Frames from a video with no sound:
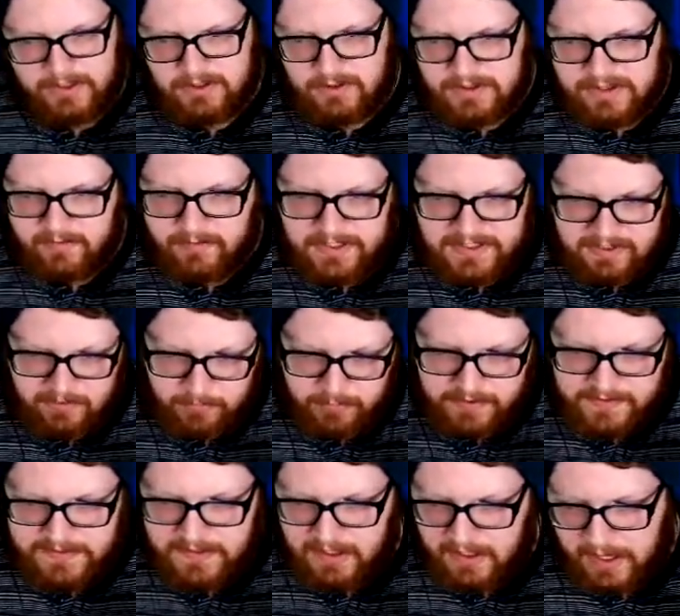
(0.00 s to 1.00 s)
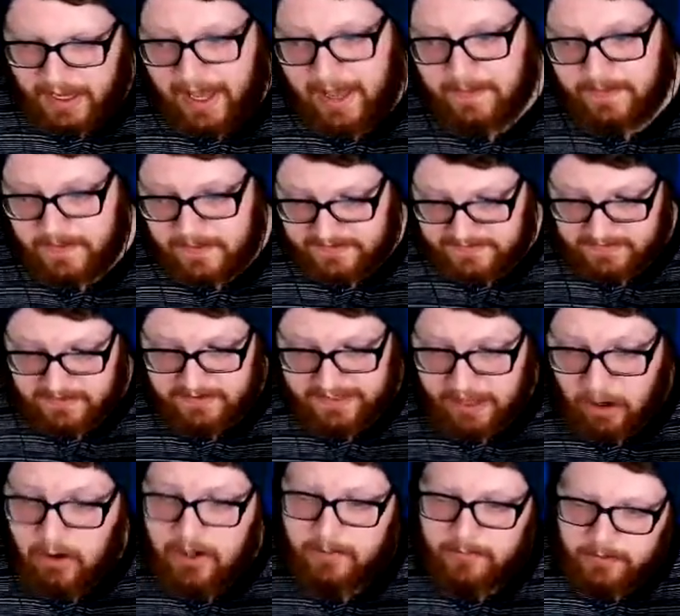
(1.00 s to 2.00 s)
so 77% at the
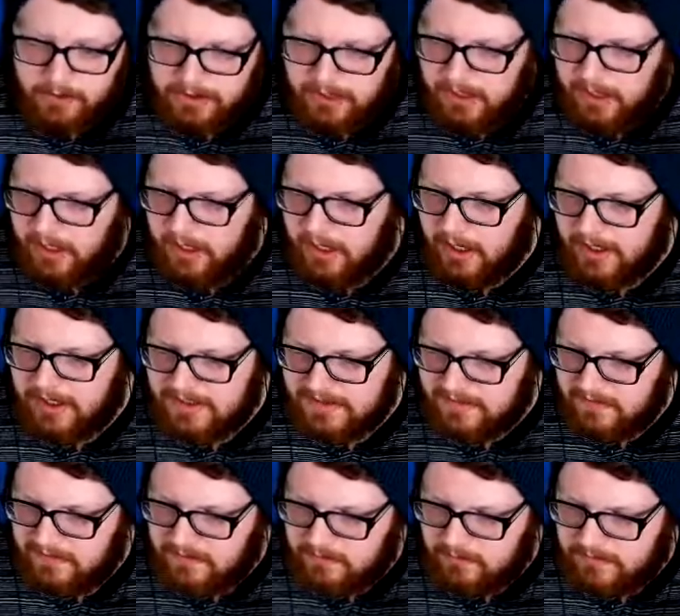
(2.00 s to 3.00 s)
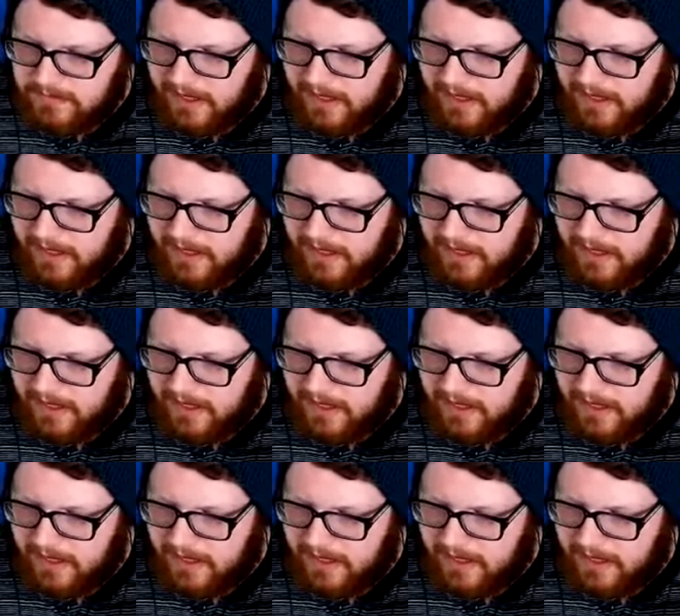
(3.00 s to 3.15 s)
calc I'm looking at, I guess unless it was